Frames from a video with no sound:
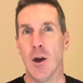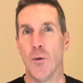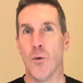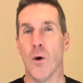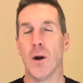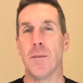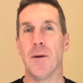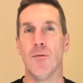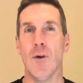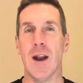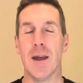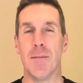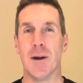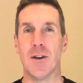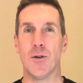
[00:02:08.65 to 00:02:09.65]
We wanna be
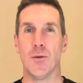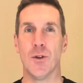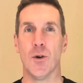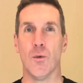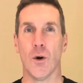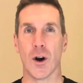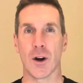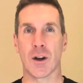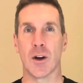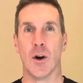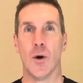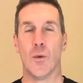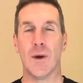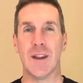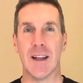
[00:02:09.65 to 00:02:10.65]
ready by doing the work
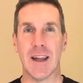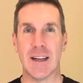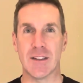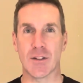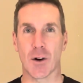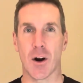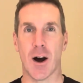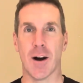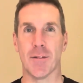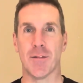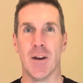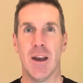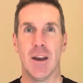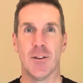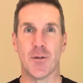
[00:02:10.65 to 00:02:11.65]
when the lights are off,
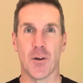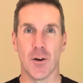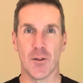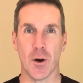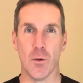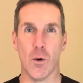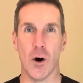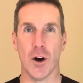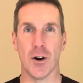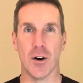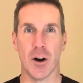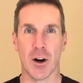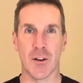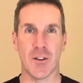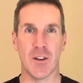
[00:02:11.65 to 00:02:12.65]
as far as our water,
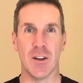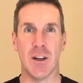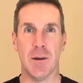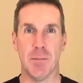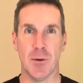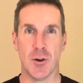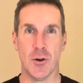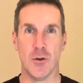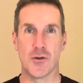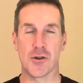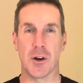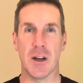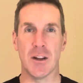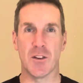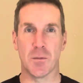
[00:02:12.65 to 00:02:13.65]
our sleep,
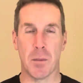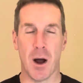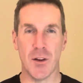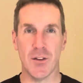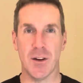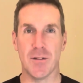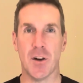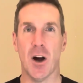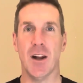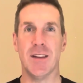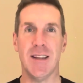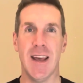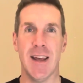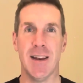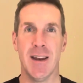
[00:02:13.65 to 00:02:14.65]
nutrients, positive
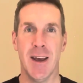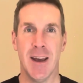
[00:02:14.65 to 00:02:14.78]
content,